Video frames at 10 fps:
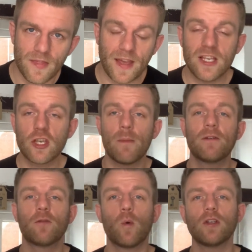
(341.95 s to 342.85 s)
Thanks so
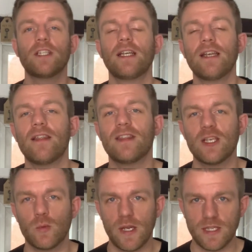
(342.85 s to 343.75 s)
much for watching
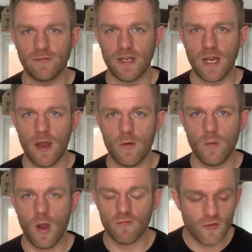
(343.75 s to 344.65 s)
this week's
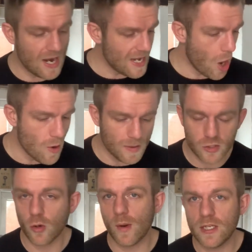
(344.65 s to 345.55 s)
video. Really hope,
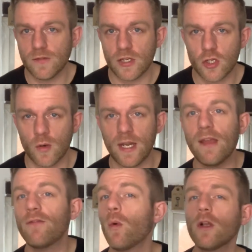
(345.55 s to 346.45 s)
as always, you've enjoyed it.
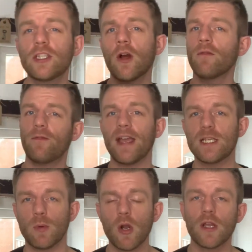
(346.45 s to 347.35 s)
If you're watching on
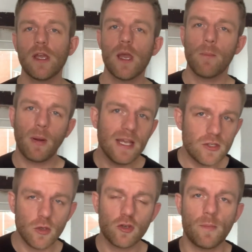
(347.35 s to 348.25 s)
Facebook, please
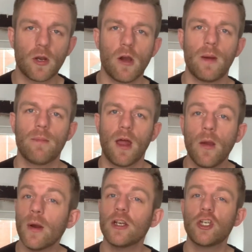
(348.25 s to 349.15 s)
do drop a comment
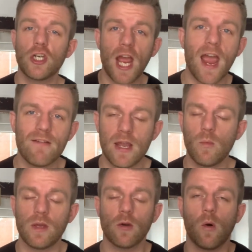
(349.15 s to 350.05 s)
below and share it
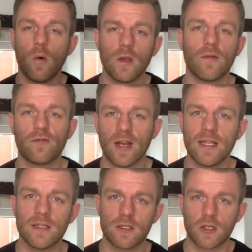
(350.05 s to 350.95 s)
with all your
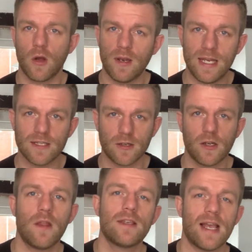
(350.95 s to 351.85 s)
friends, colleagues, and
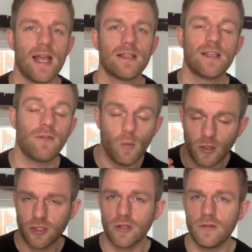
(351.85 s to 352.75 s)
contacts. If you're
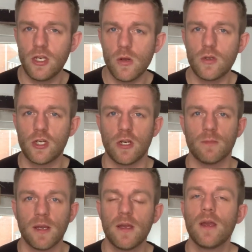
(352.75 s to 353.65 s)
watching on
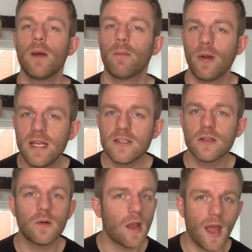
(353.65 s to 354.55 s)
YouTube, please
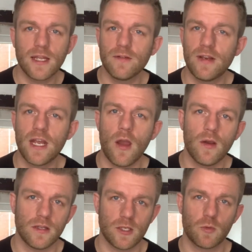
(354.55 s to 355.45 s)
do like the video
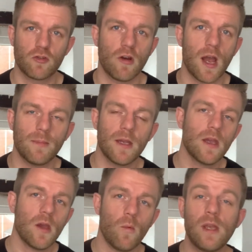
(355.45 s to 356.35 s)
and subscribe.
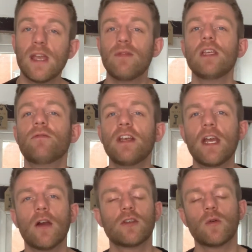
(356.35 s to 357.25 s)
We give these
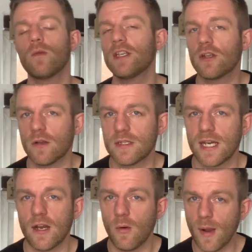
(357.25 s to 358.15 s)
videos and all this
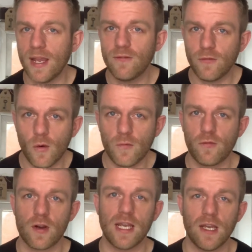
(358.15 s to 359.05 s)
content away for
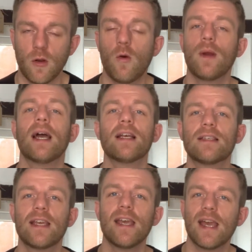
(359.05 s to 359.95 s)
free, and all we
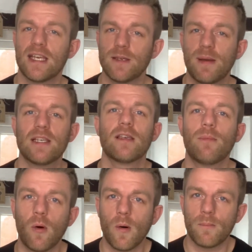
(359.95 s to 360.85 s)
ask is a bit of
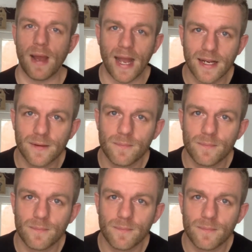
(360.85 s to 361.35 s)
support back.